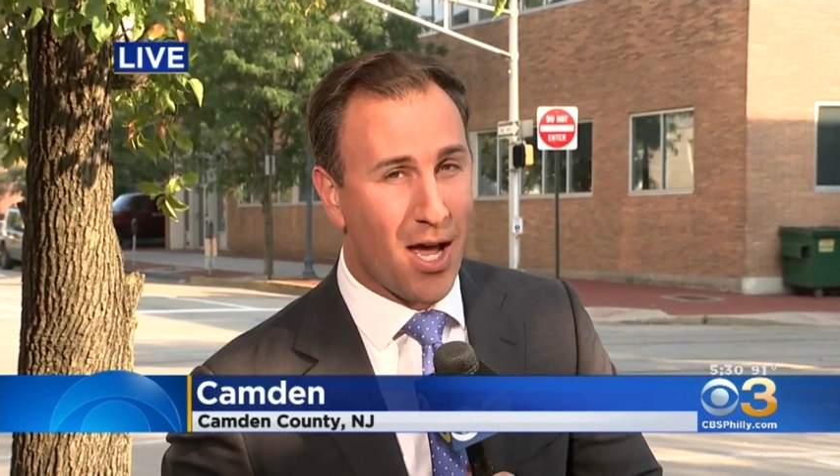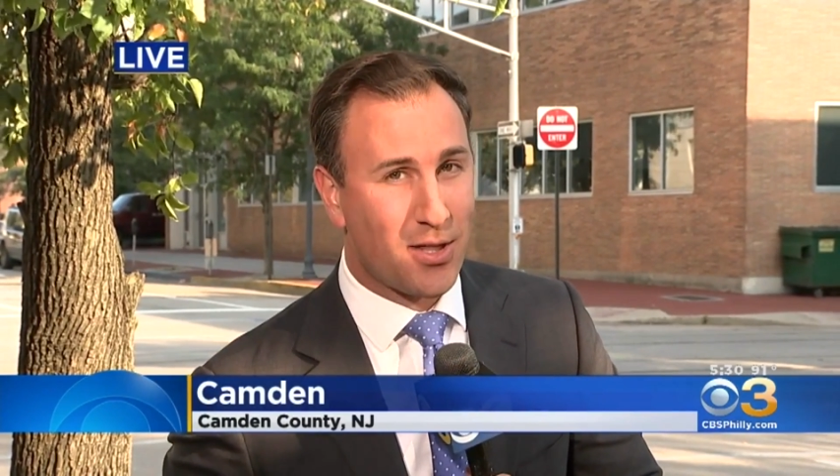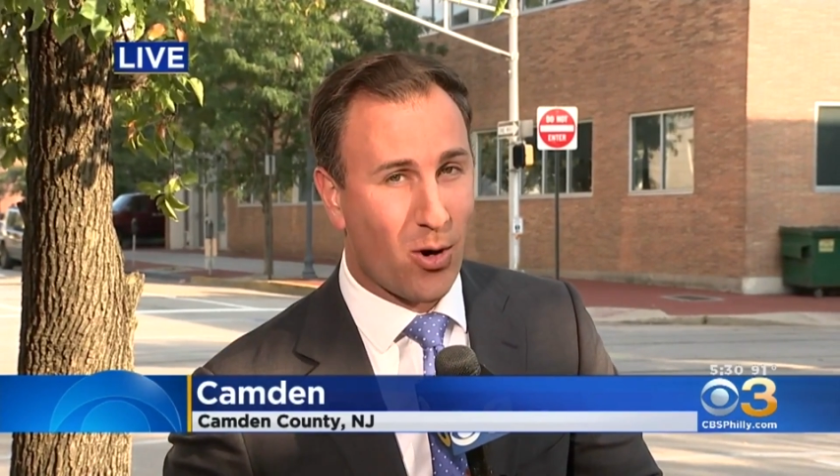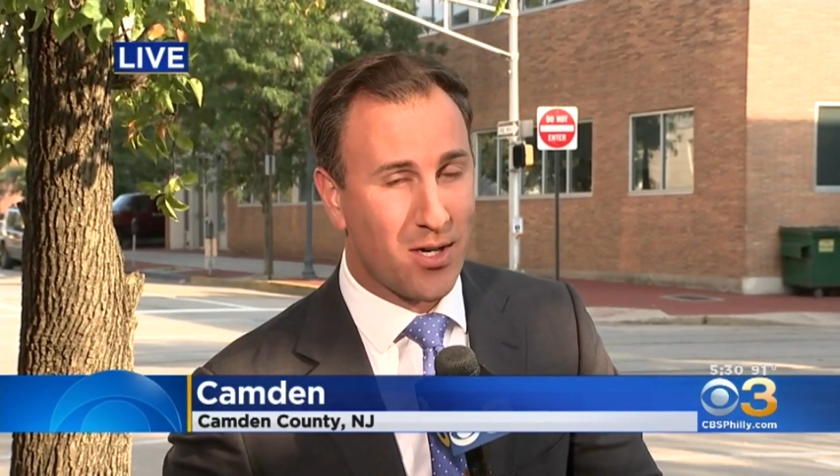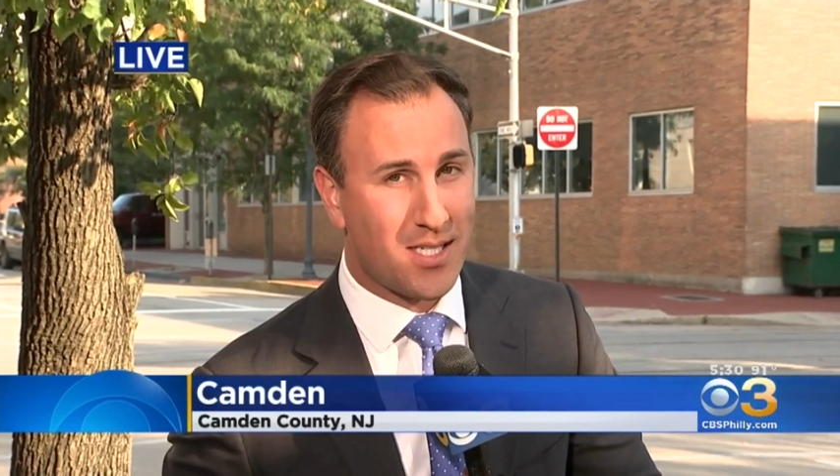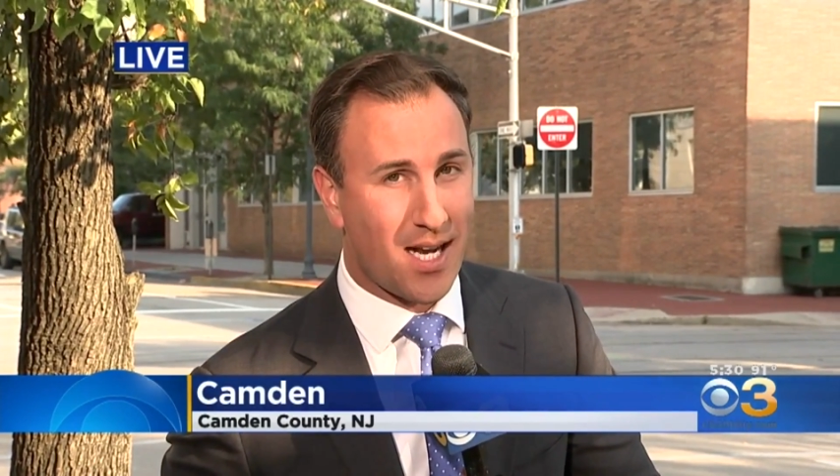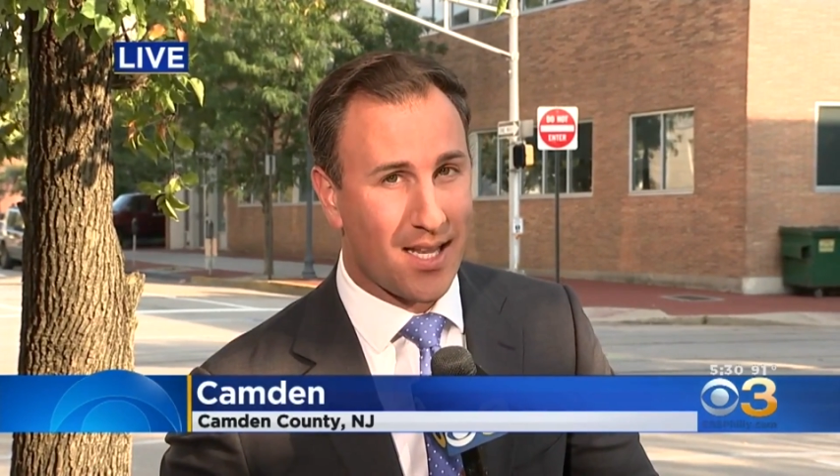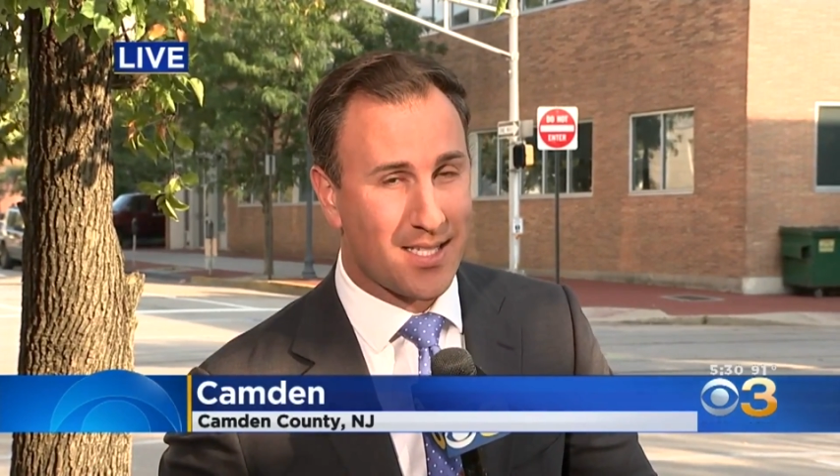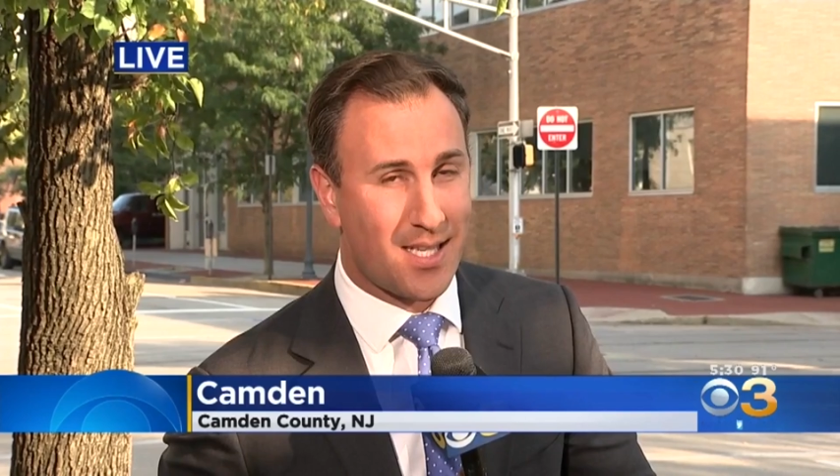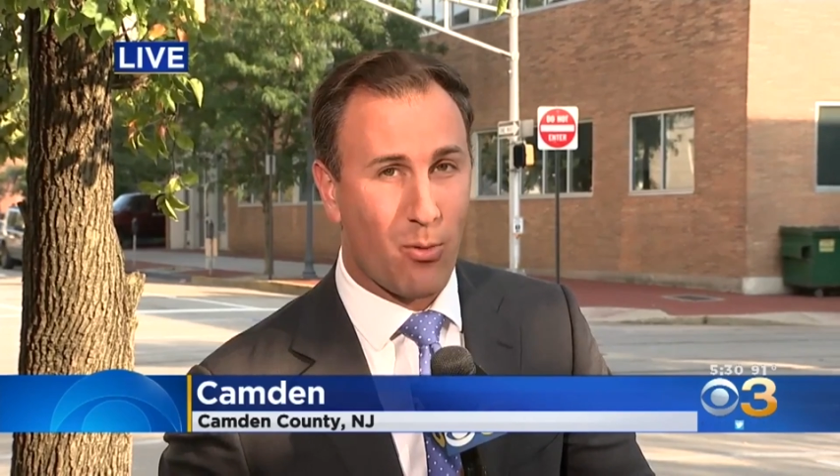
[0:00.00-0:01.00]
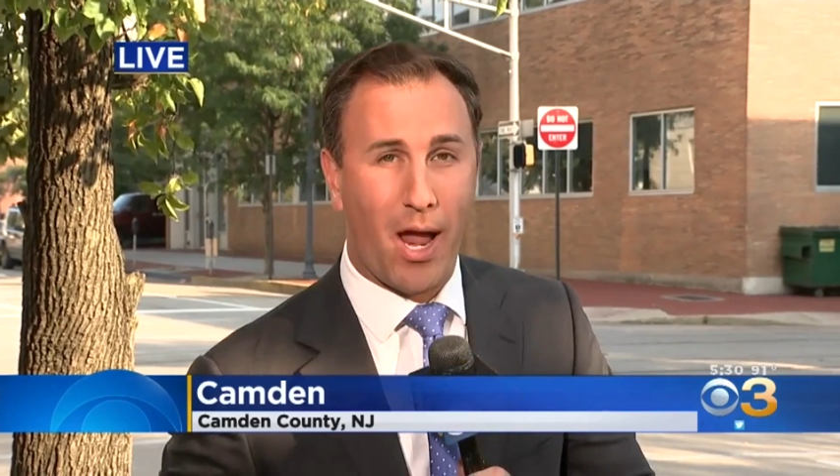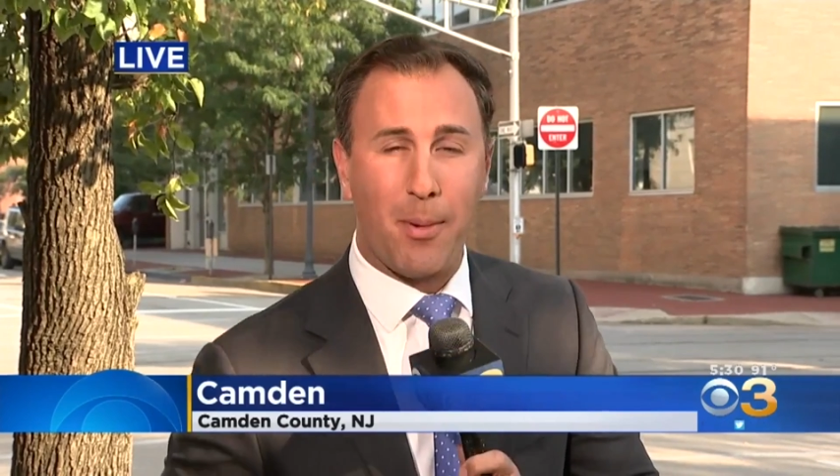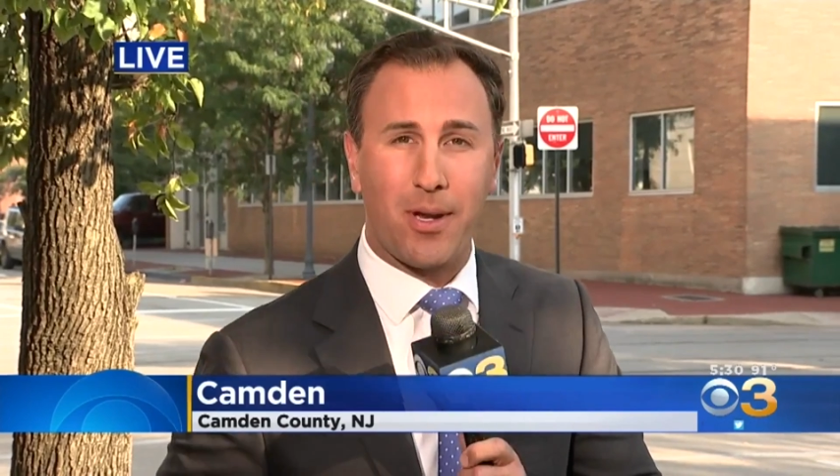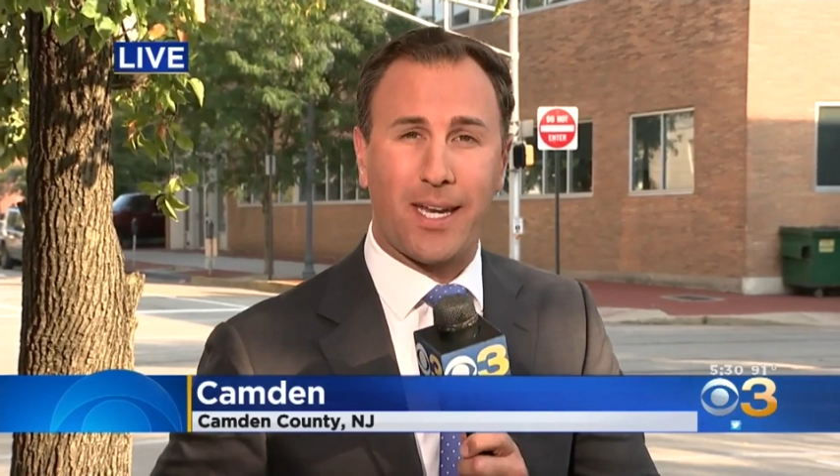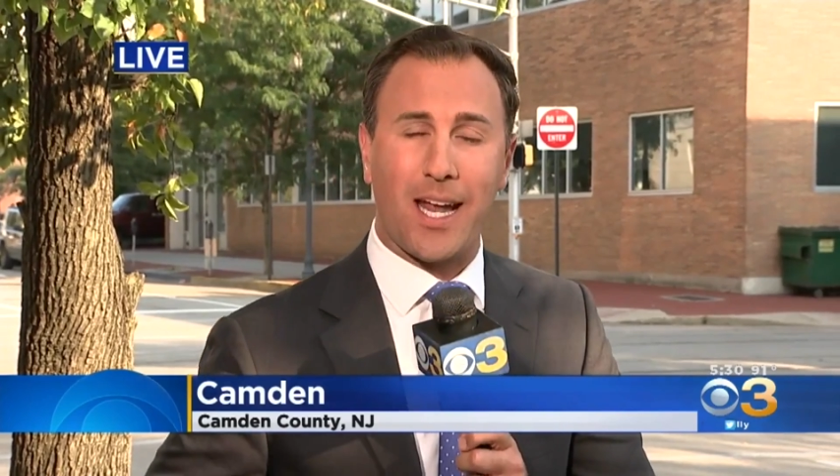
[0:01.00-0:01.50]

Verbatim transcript: Authorities tell us they were able to